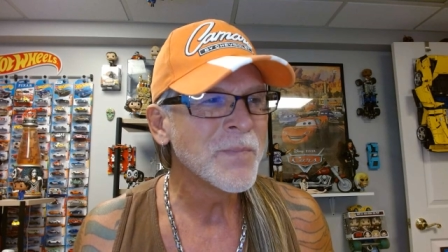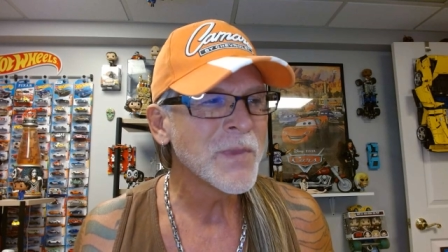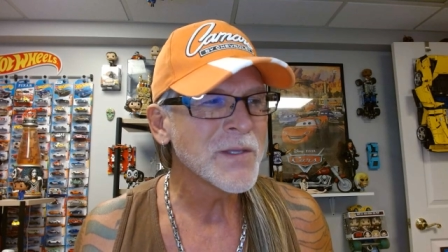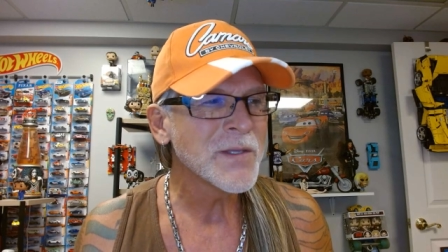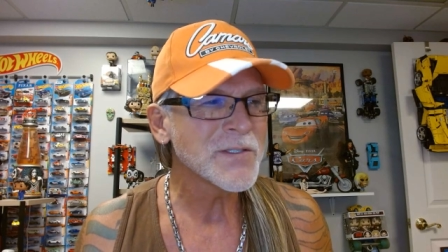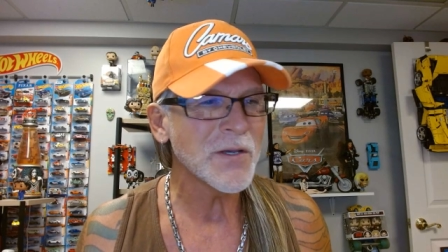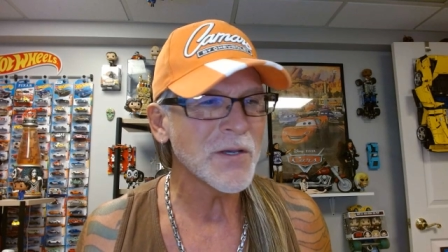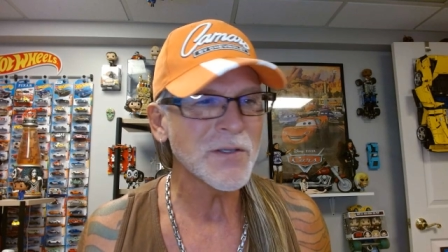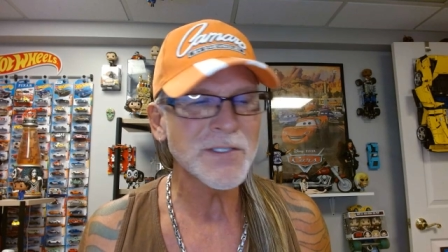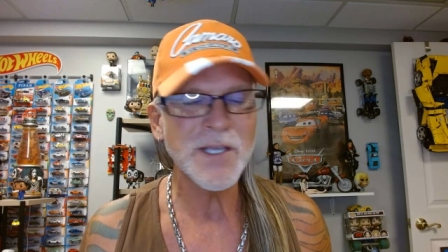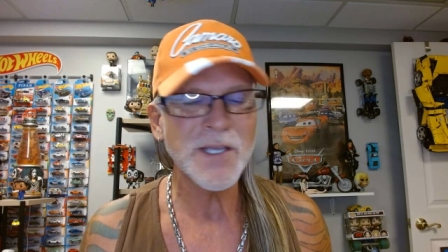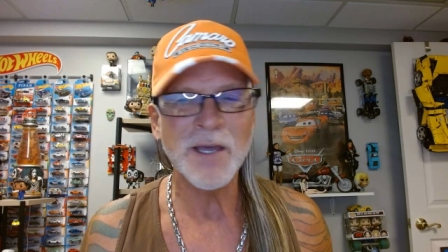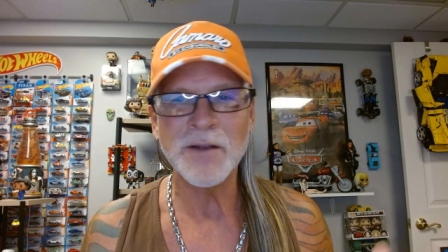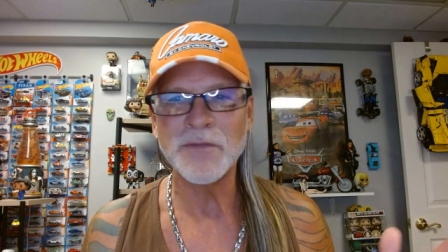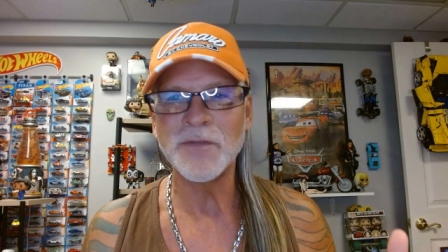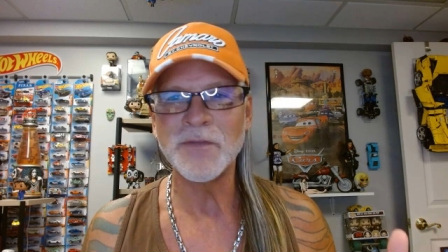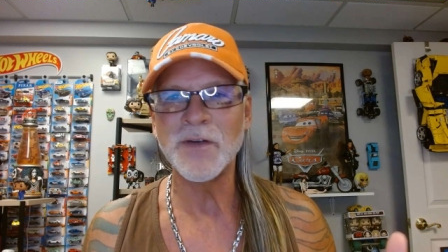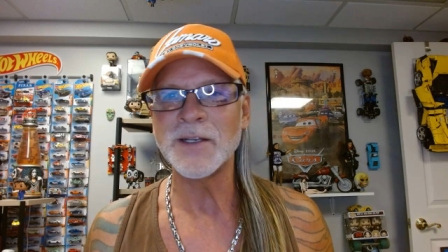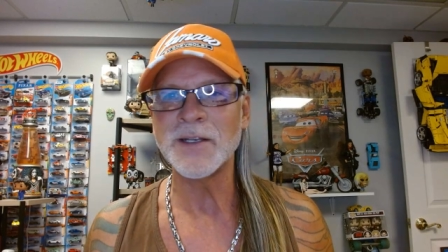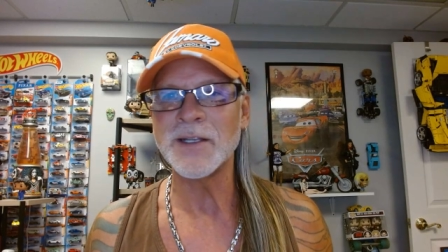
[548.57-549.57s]
So it's kind
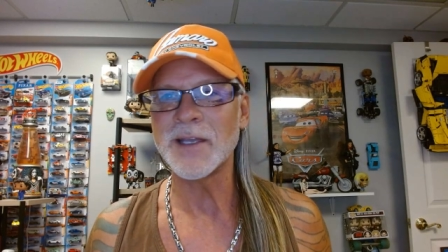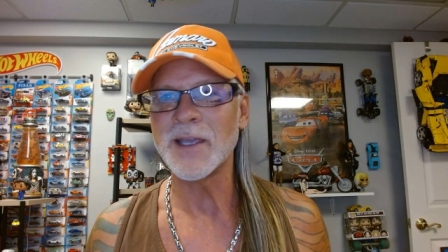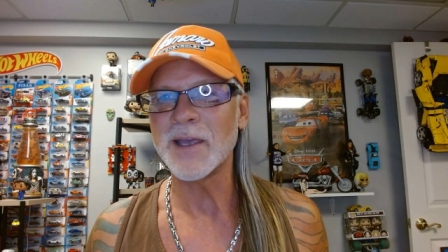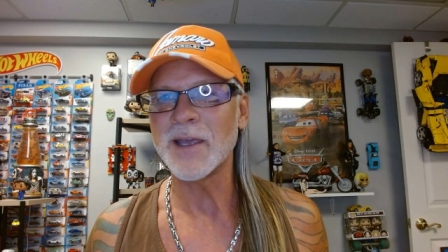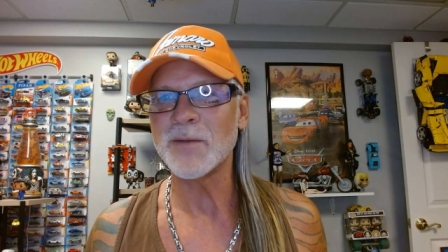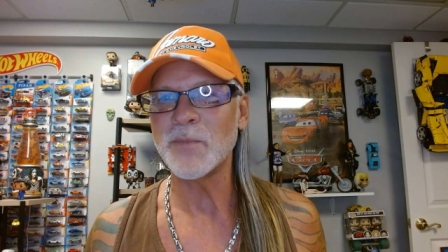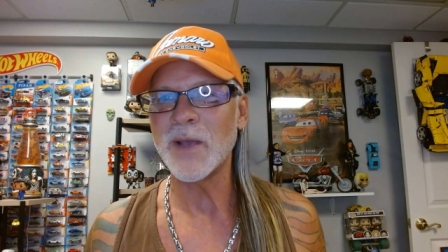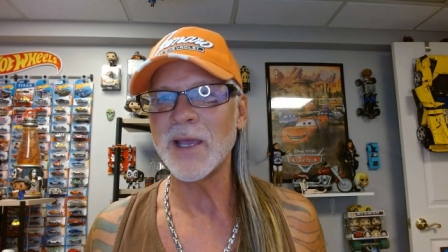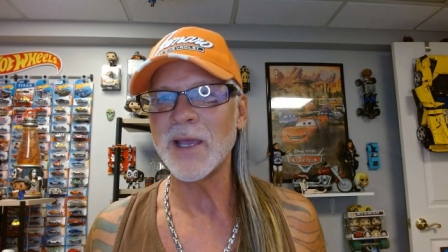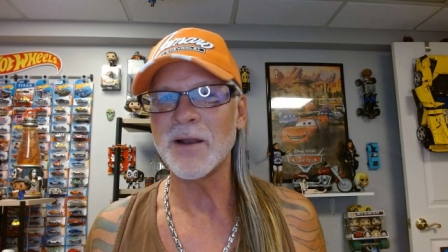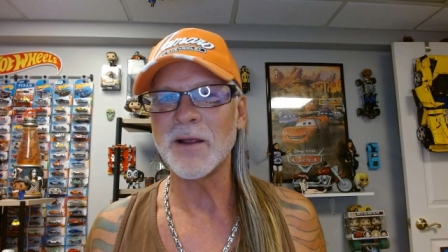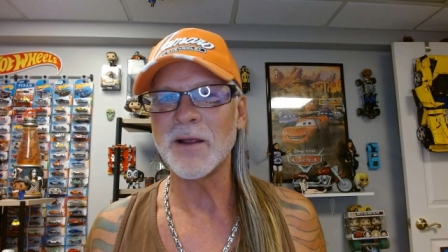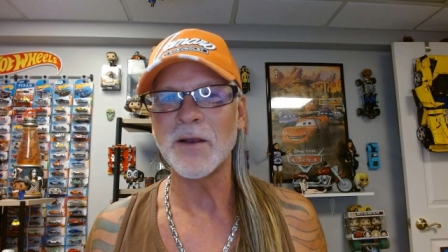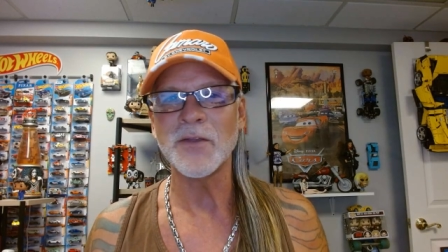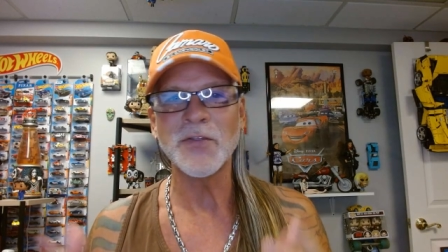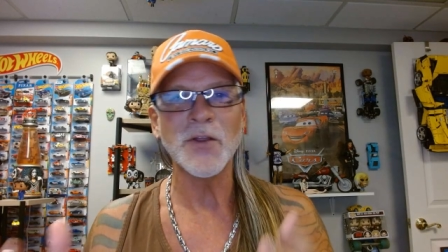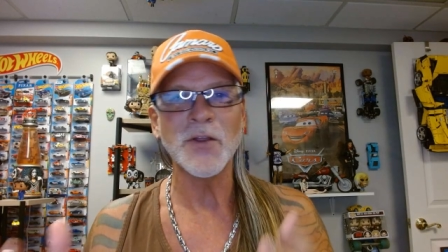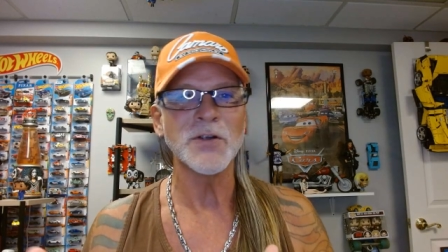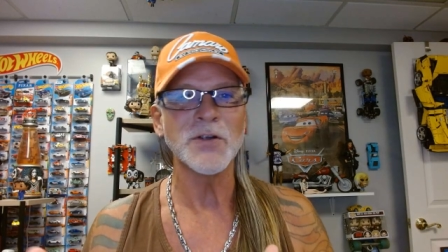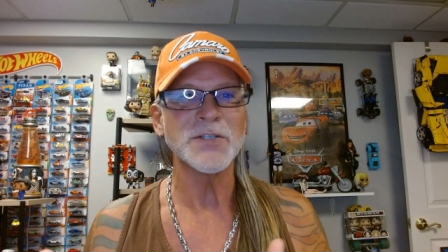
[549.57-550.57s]
of fun to get paid on a
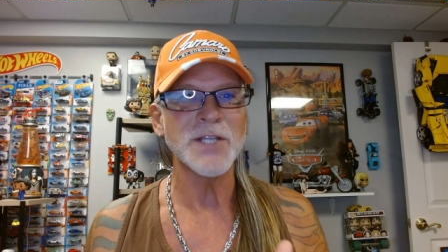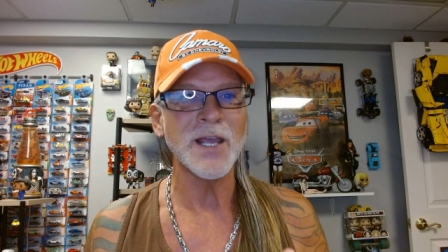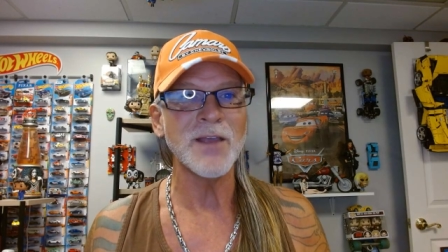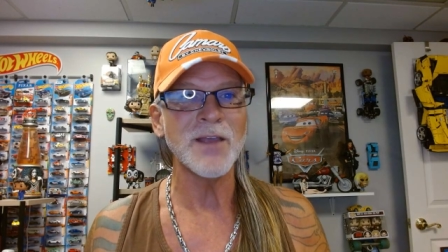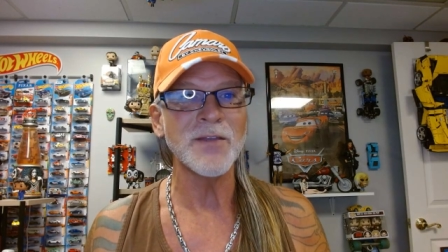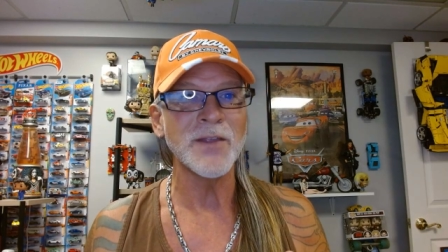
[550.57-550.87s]
Thursday.